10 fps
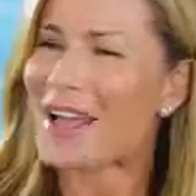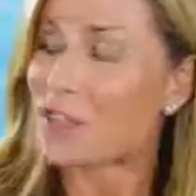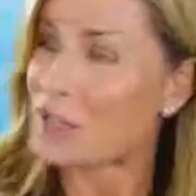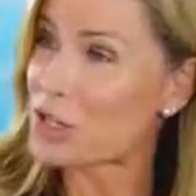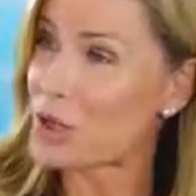
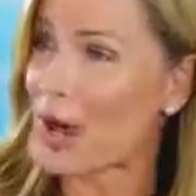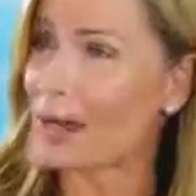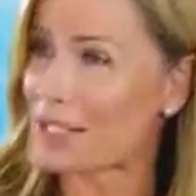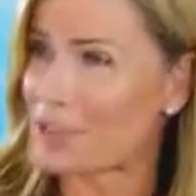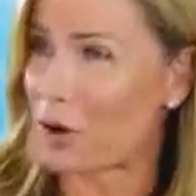So there's a
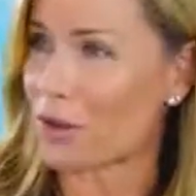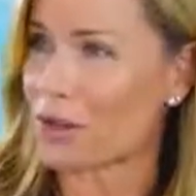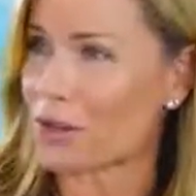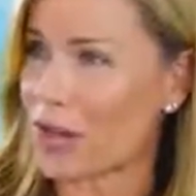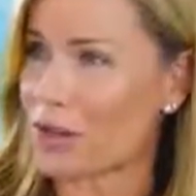great
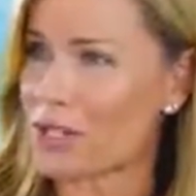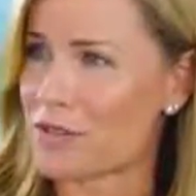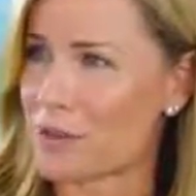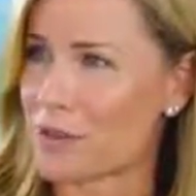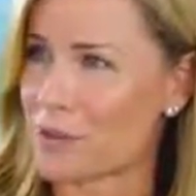exfoliant that I use
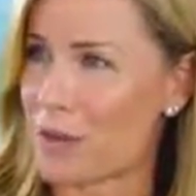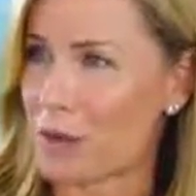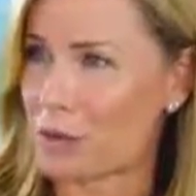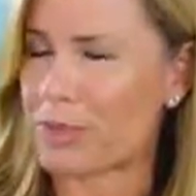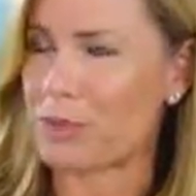first,
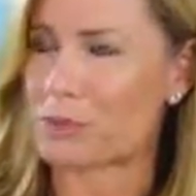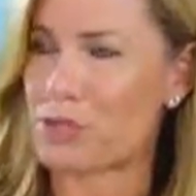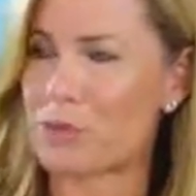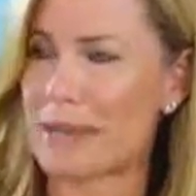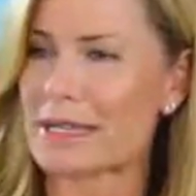Micropeel,
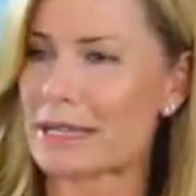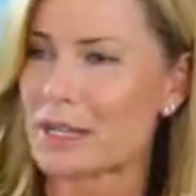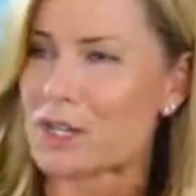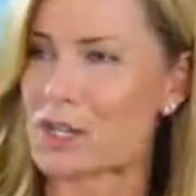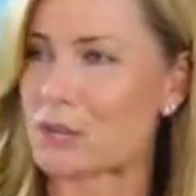which you
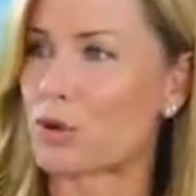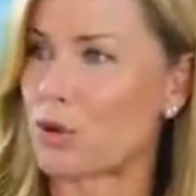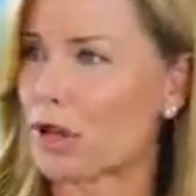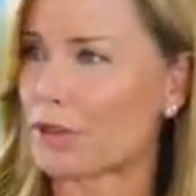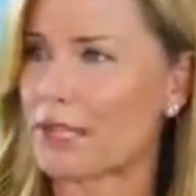basically just put
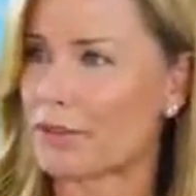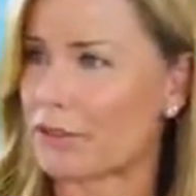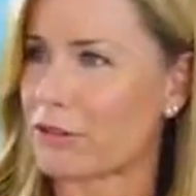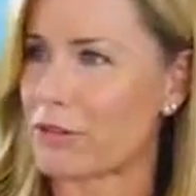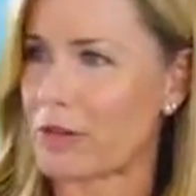on and leave on
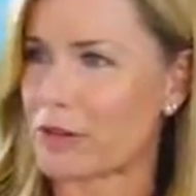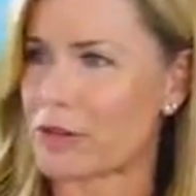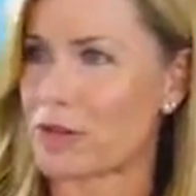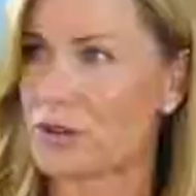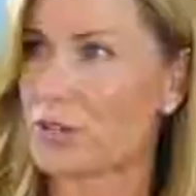for a minute or
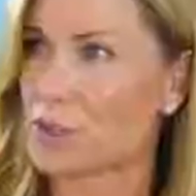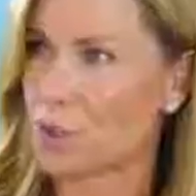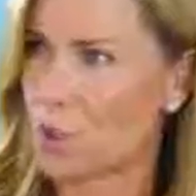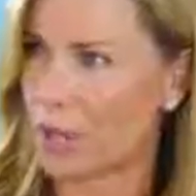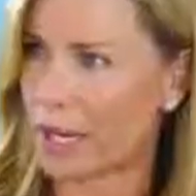so it's
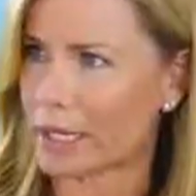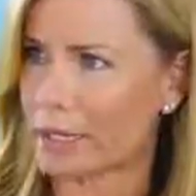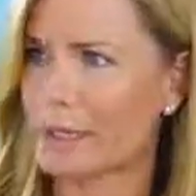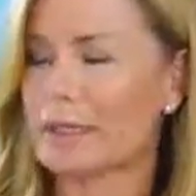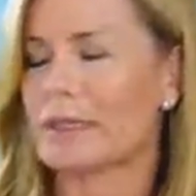
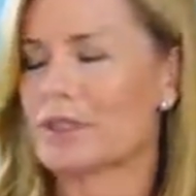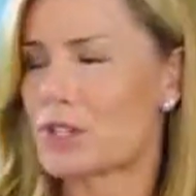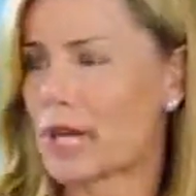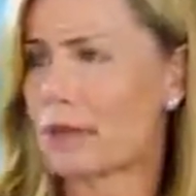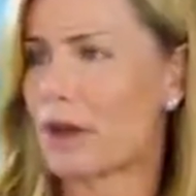quick. Yeah.
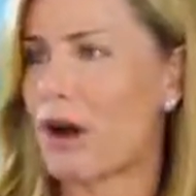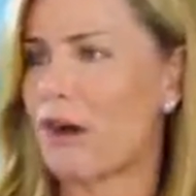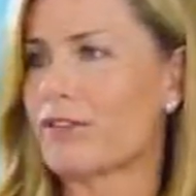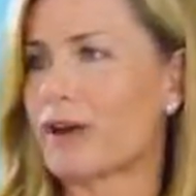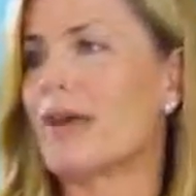Take that
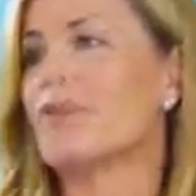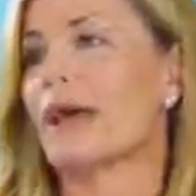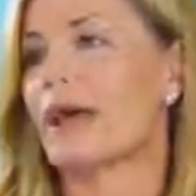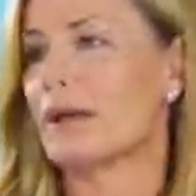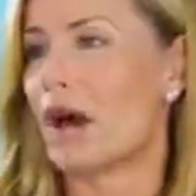off, and
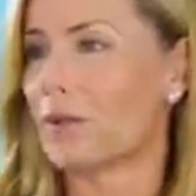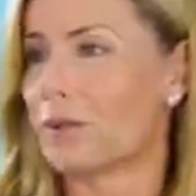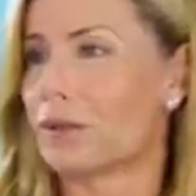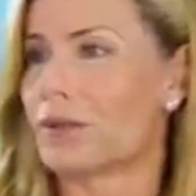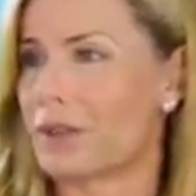then I
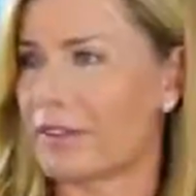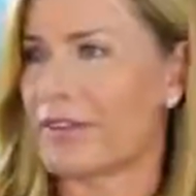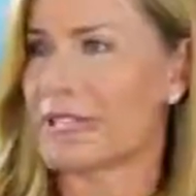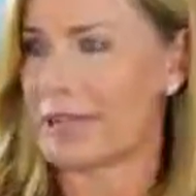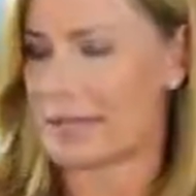put the
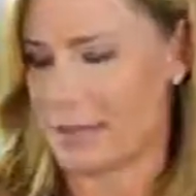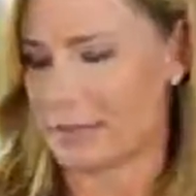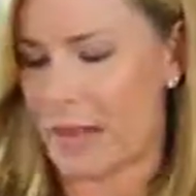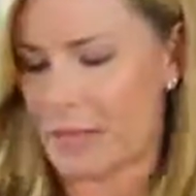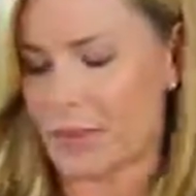fantastic
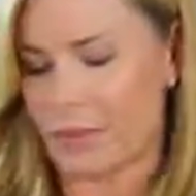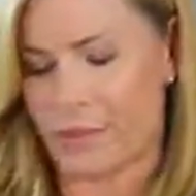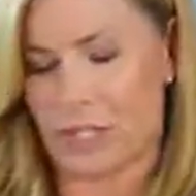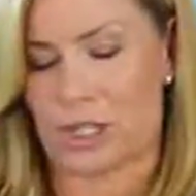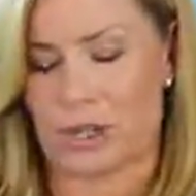mask on. I've
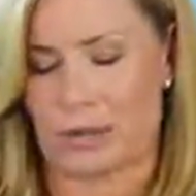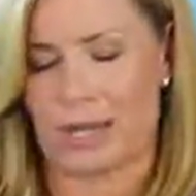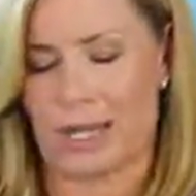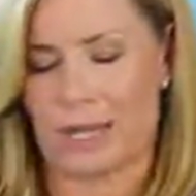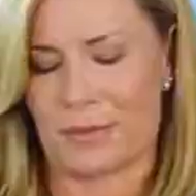actually got
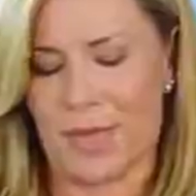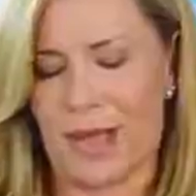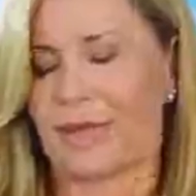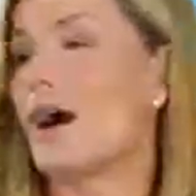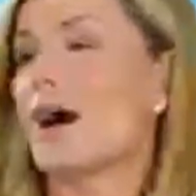it here,
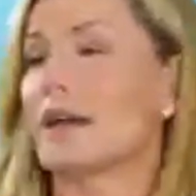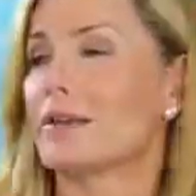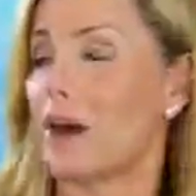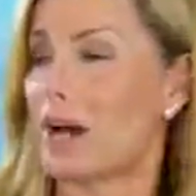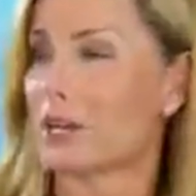the
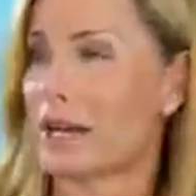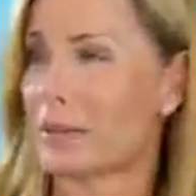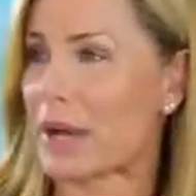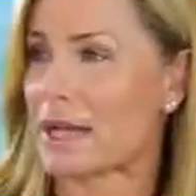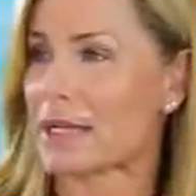
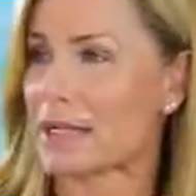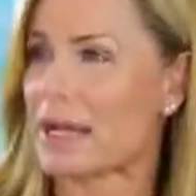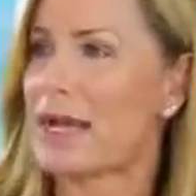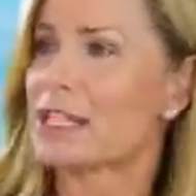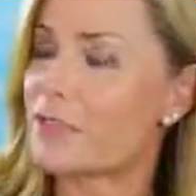hydrating mask.
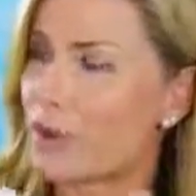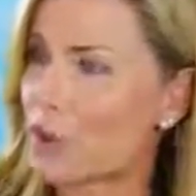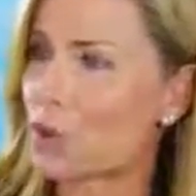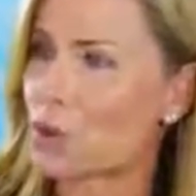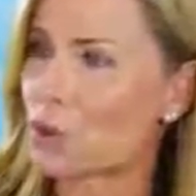It's very
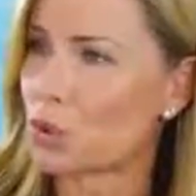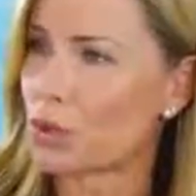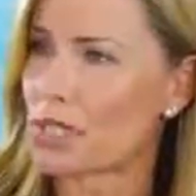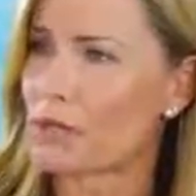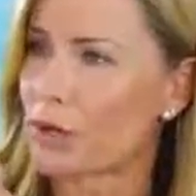cool.
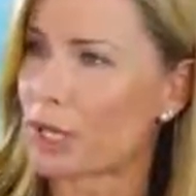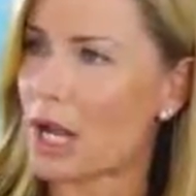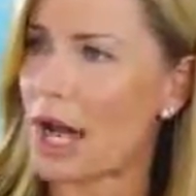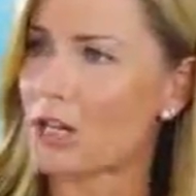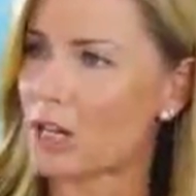It's a very
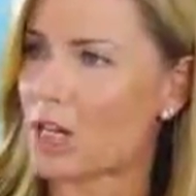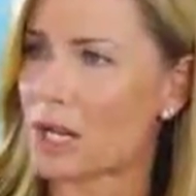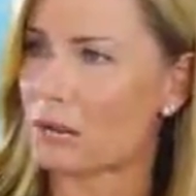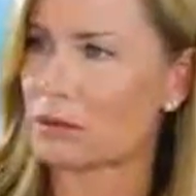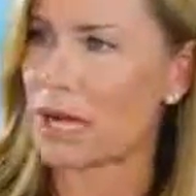light gel